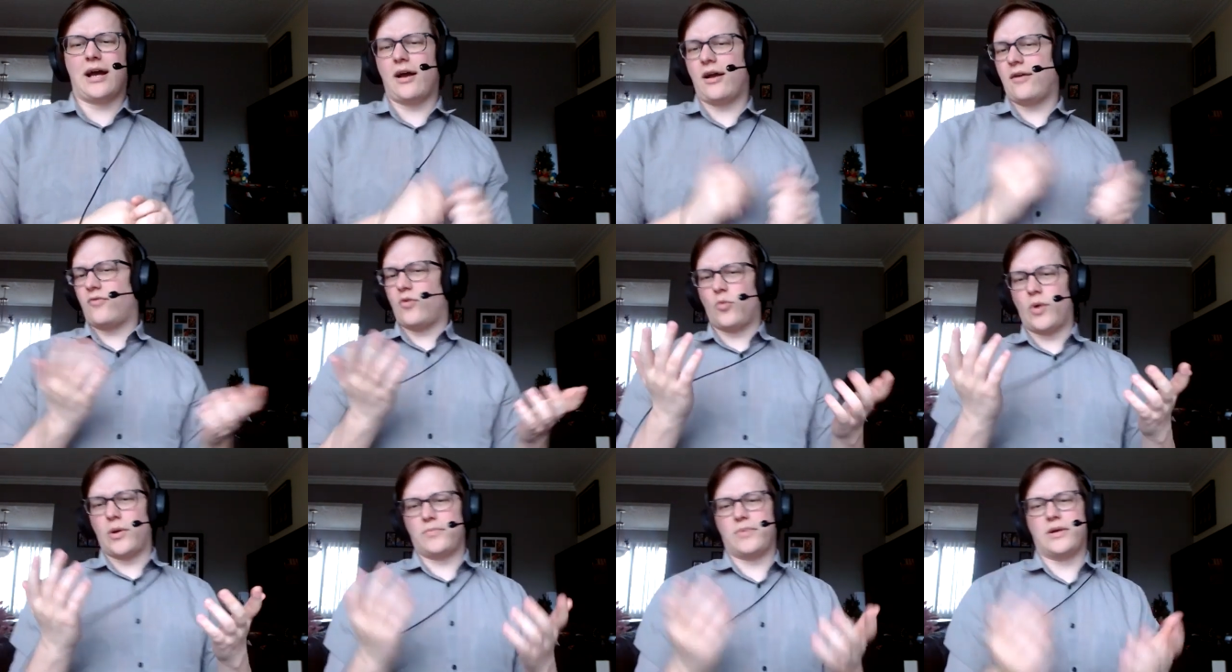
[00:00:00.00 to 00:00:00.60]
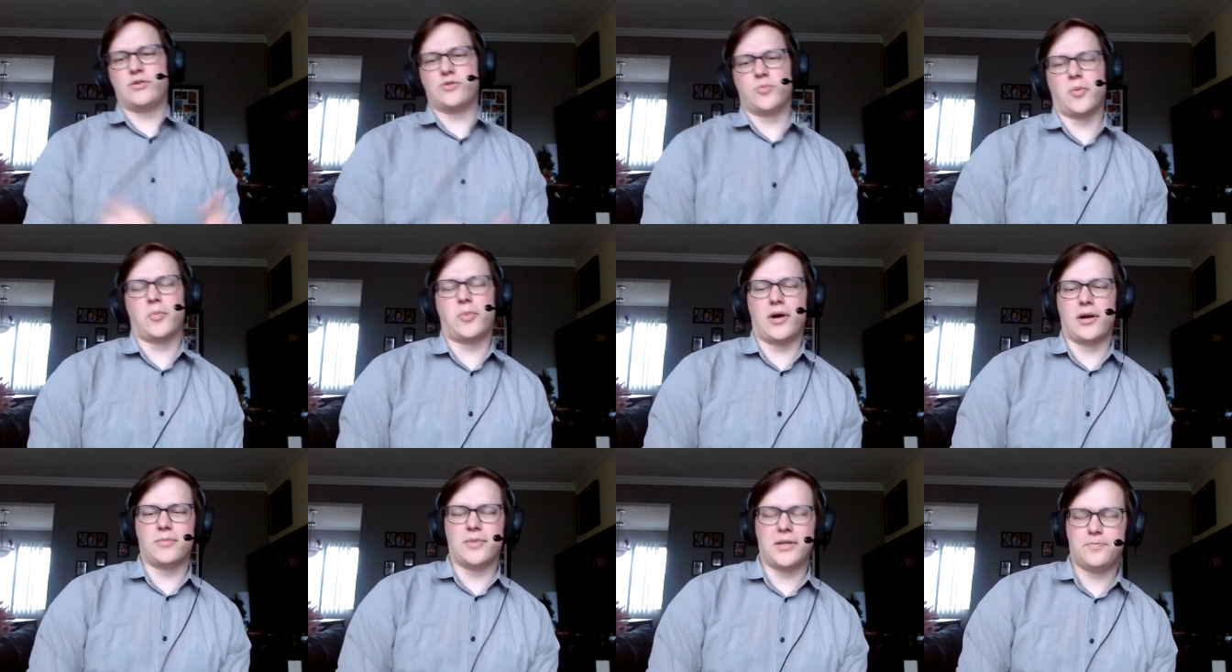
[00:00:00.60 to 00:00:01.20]
I have a 1-bedroom
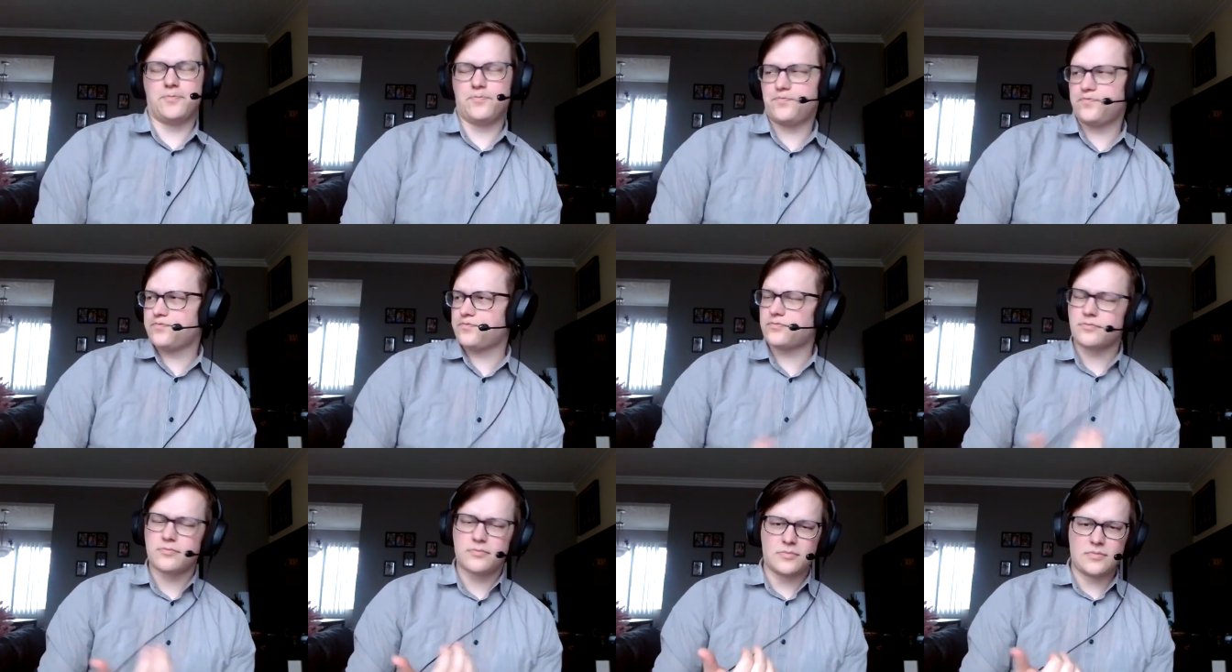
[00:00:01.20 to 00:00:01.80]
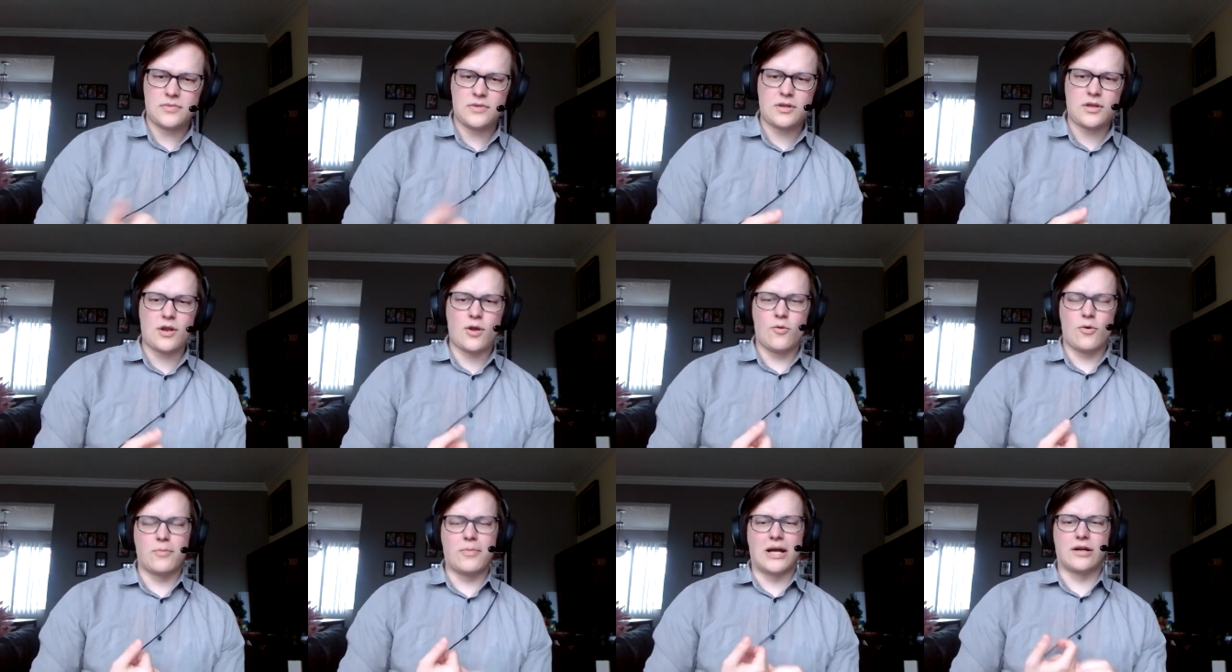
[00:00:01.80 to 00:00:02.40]
apartment
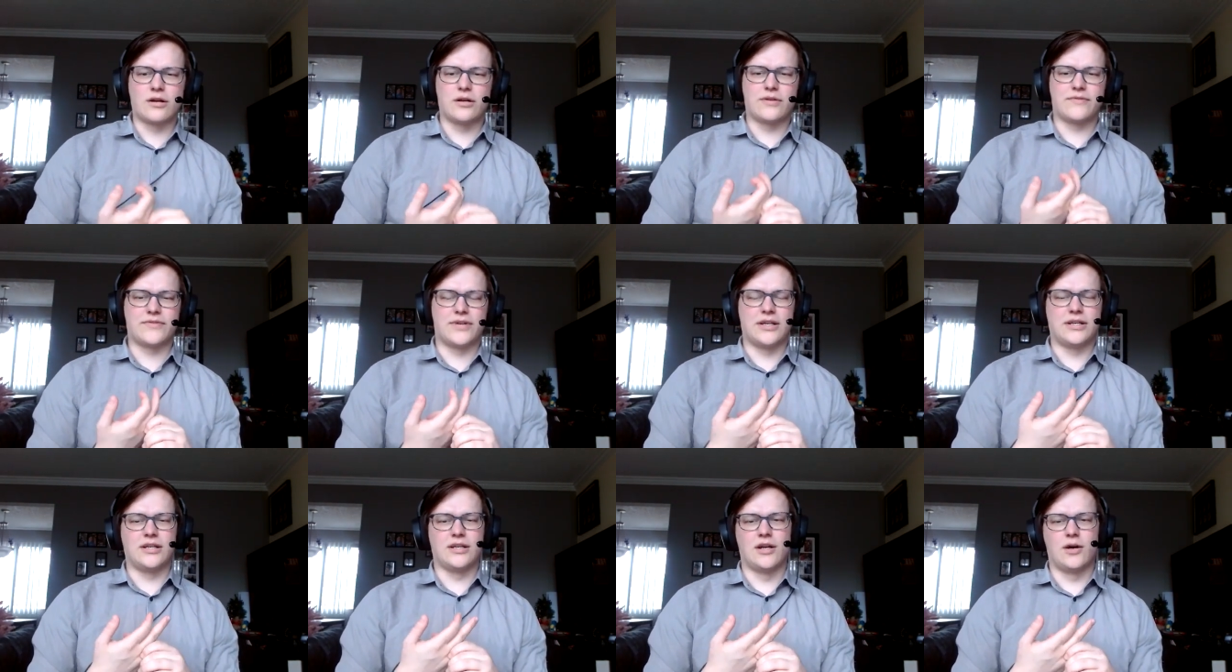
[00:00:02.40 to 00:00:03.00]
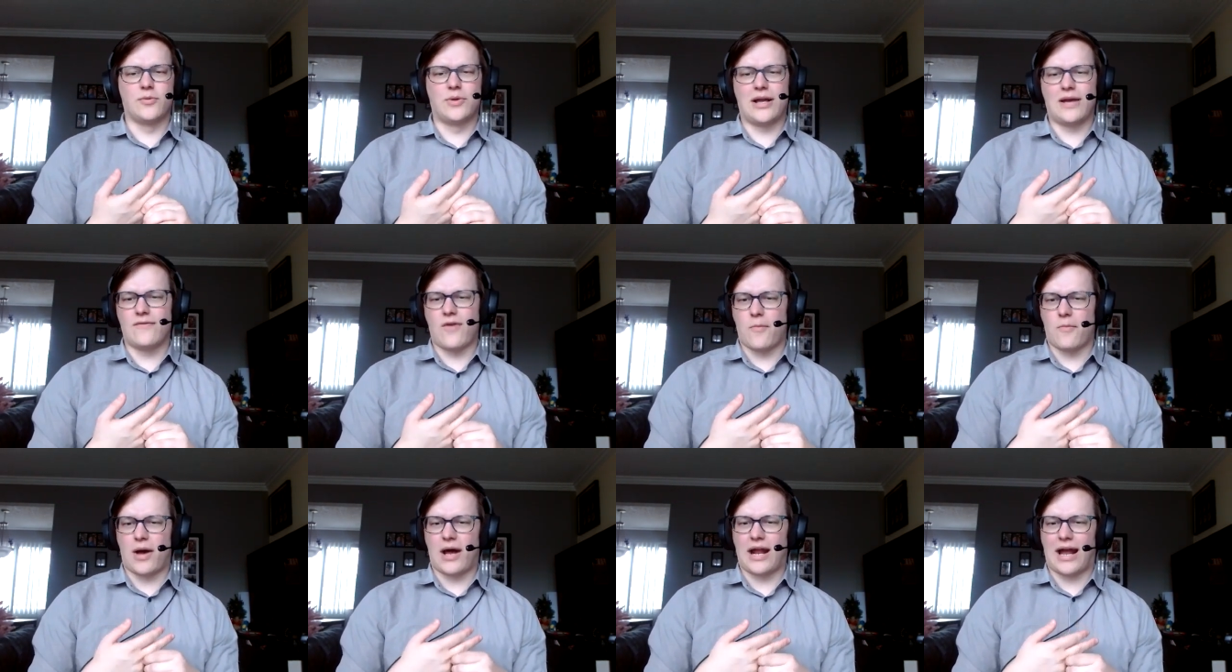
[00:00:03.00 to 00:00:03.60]
with my girlfriend. We
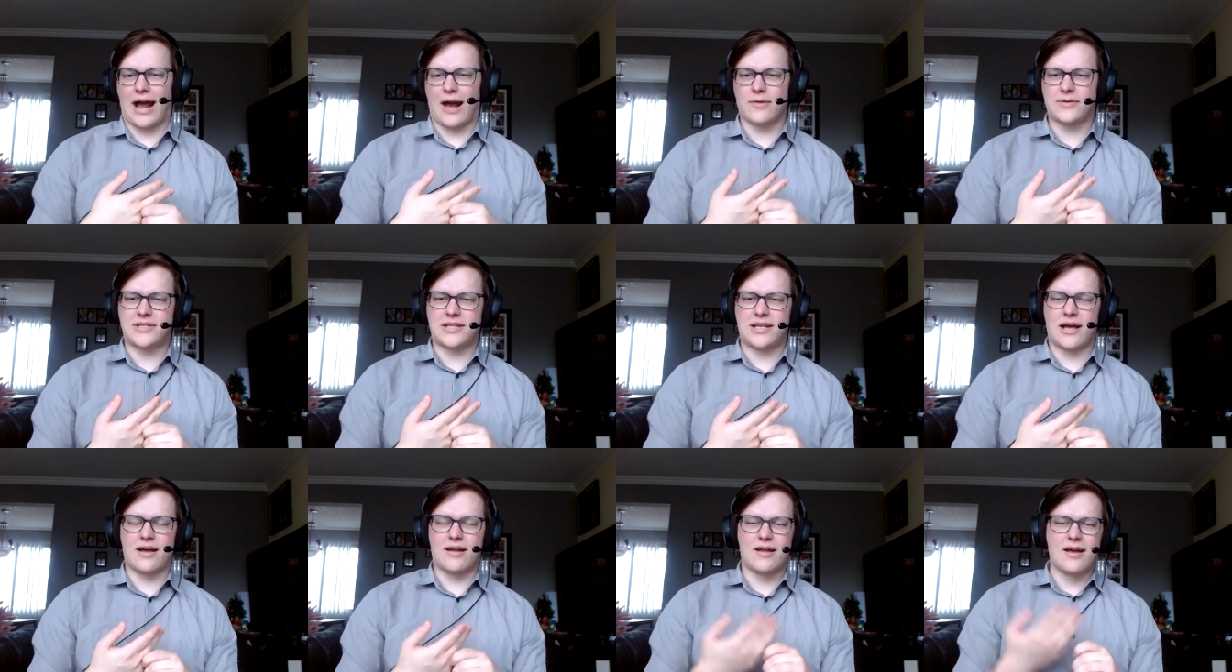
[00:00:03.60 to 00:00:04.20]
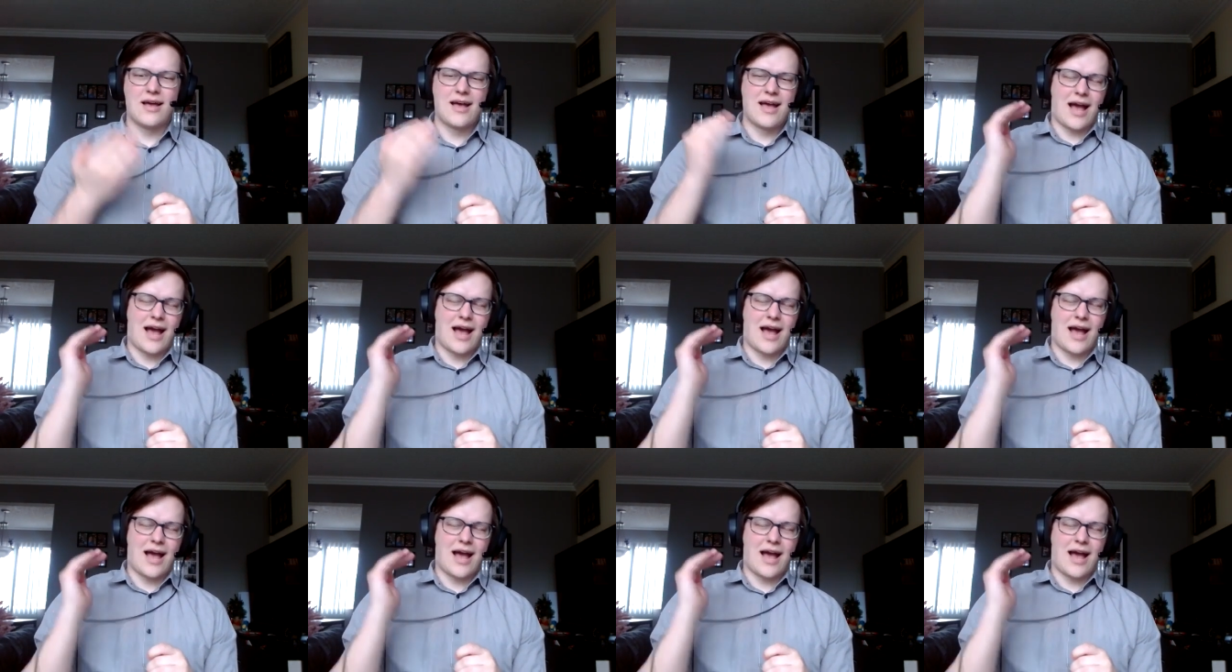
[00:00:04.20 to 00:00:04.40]
haven't bought a house yet.